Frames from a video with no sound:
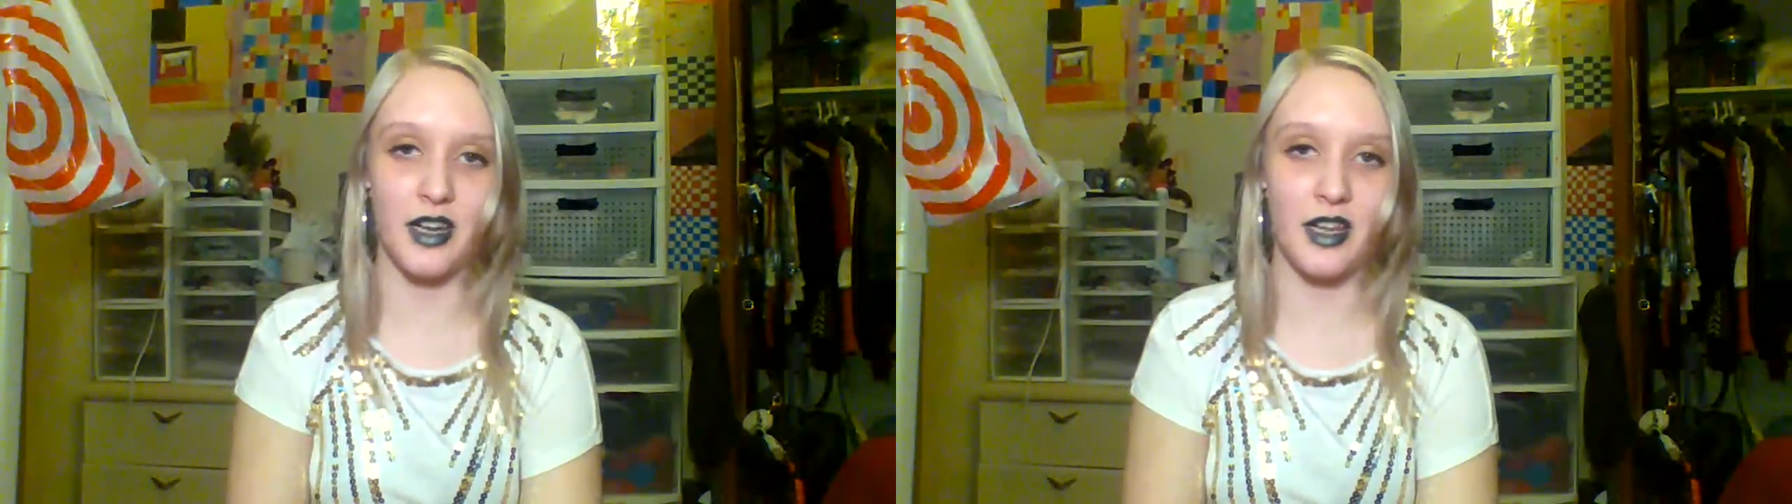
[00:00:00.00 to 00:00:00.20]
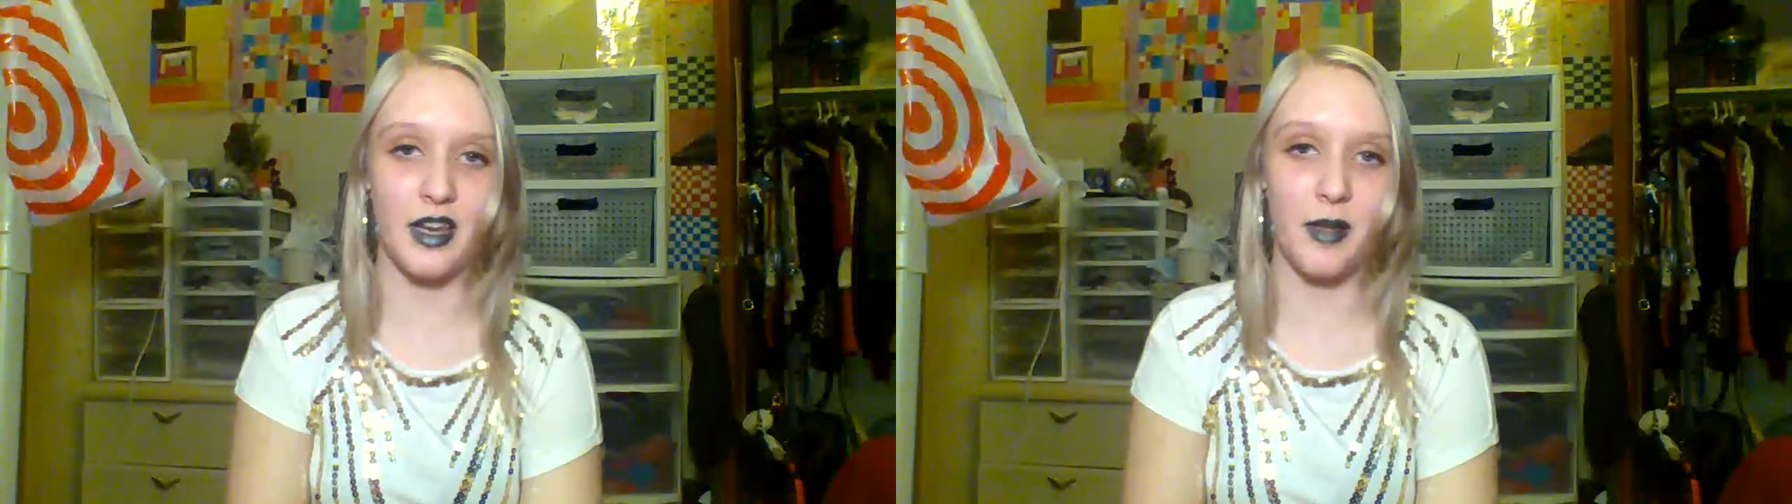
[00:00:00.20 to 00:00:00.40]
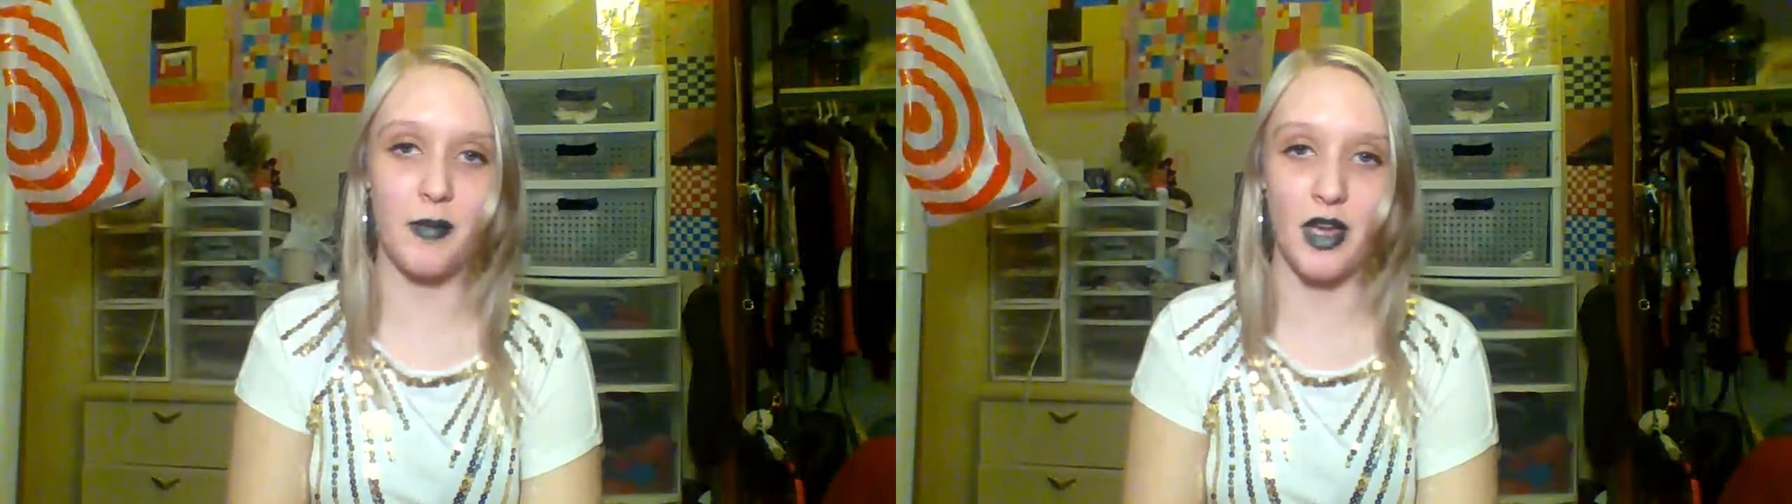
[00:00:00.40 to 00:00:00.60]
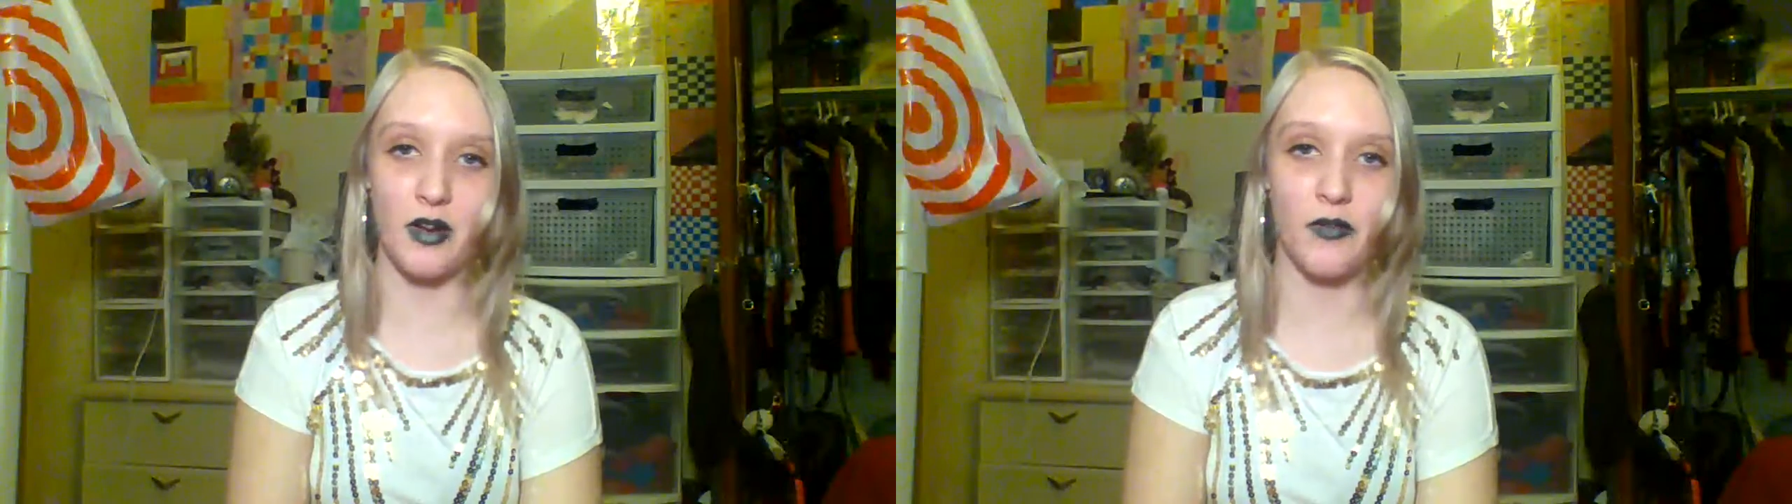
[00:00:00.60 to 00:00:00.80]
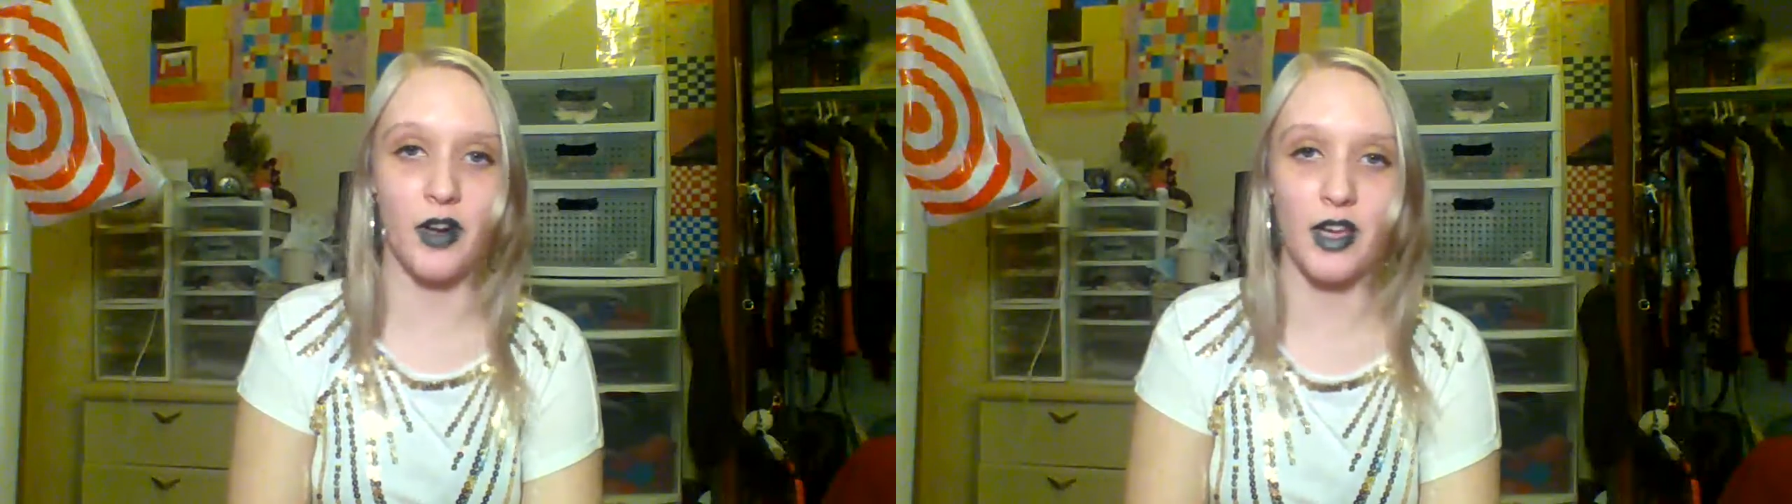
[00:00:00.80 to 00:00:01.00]
I need a
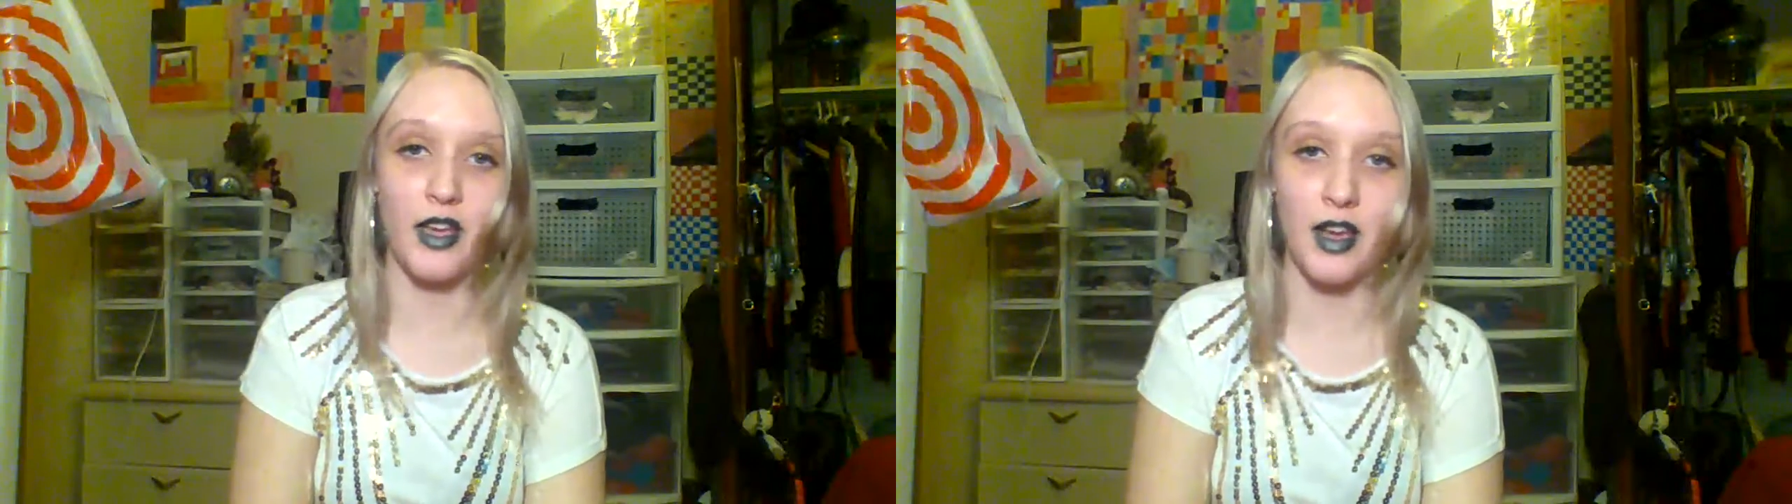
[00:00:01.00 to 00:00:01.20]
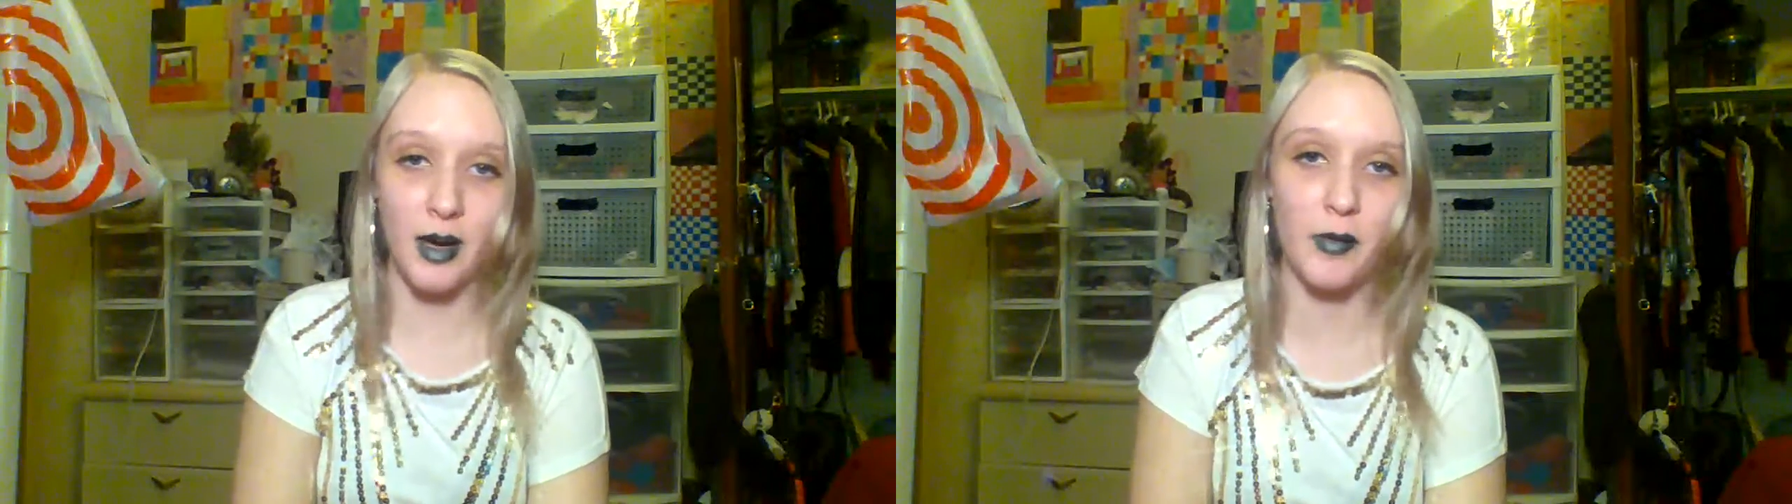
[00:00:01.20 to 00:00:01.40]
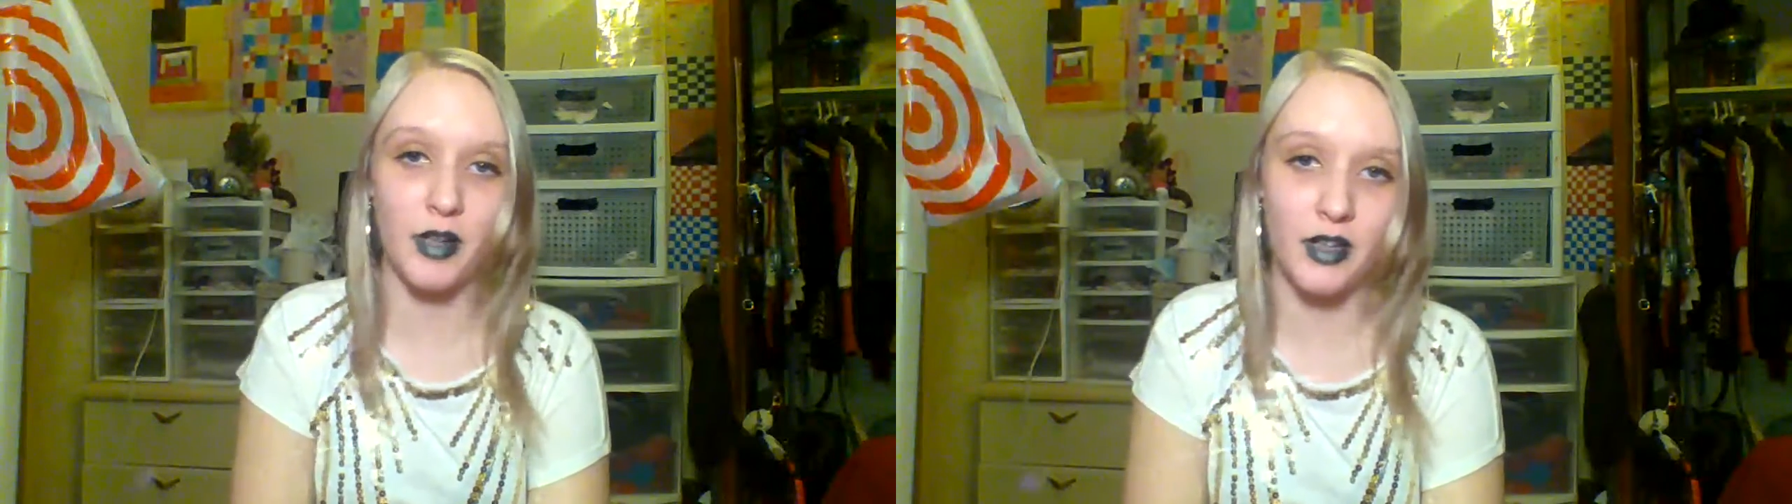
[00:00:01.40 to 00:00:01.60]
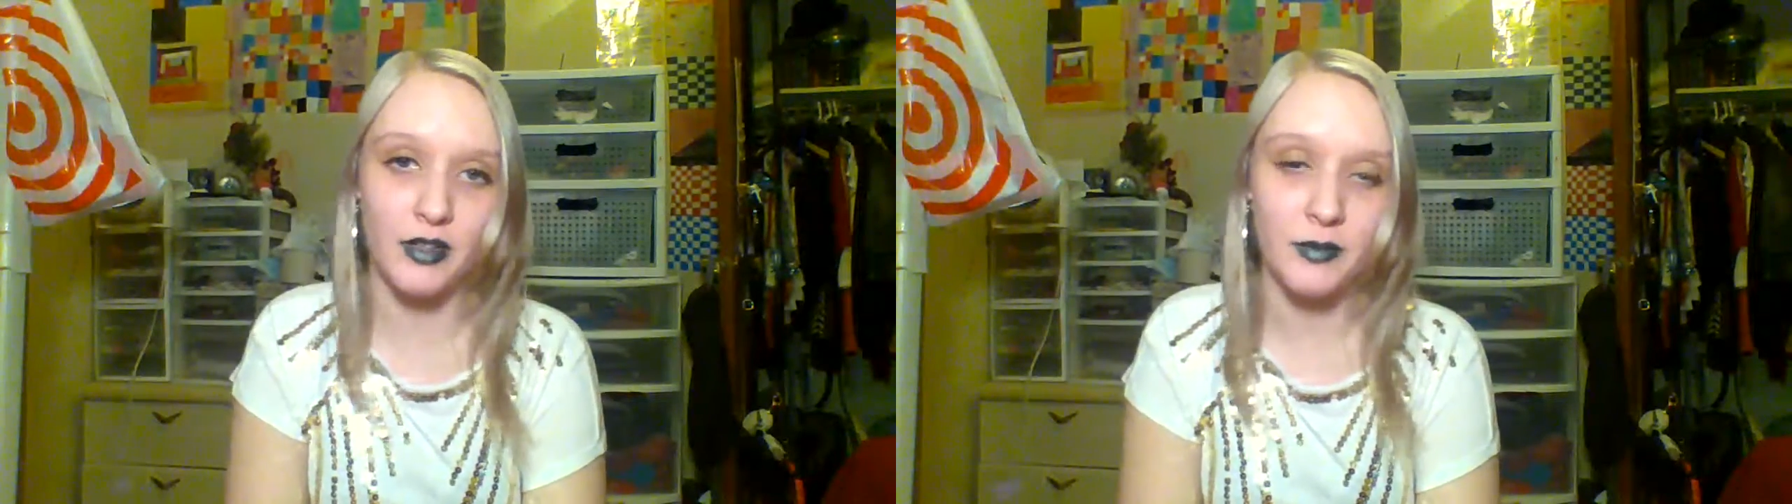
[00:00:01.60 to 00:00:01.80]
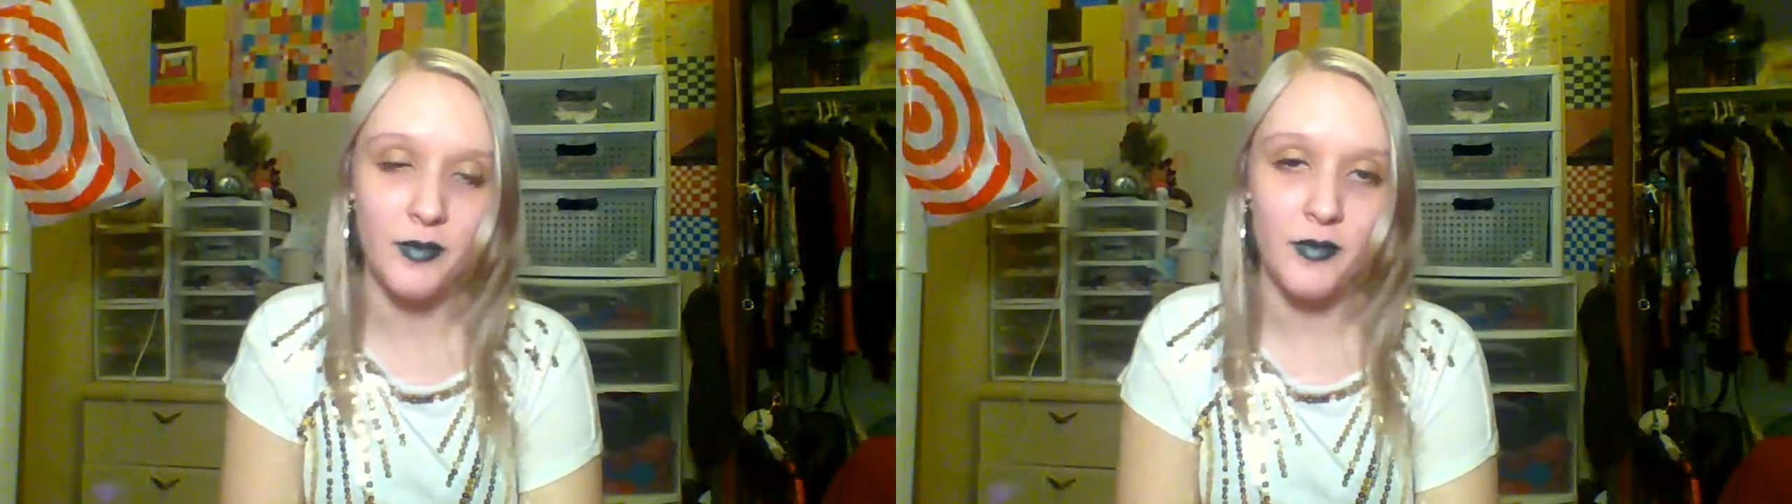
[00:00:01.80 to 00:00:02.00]
better fucking camera.